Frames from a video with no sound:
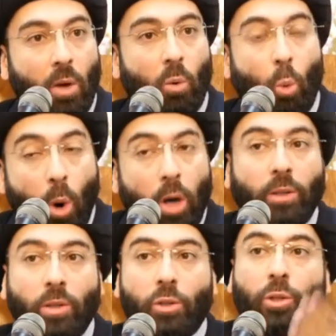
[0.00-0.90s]

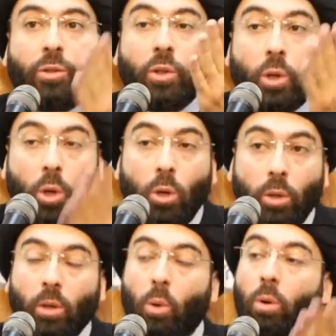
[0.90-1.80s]
weren't just
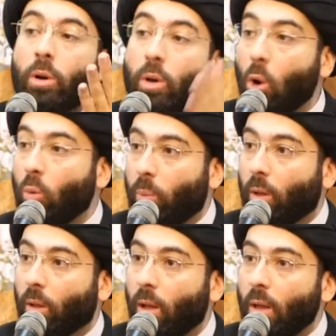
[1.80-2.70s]
good or
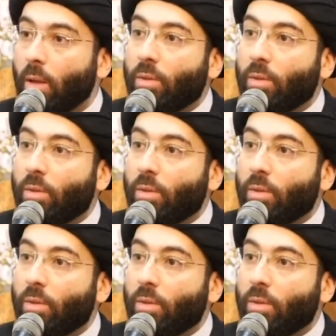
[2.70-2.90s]
noble,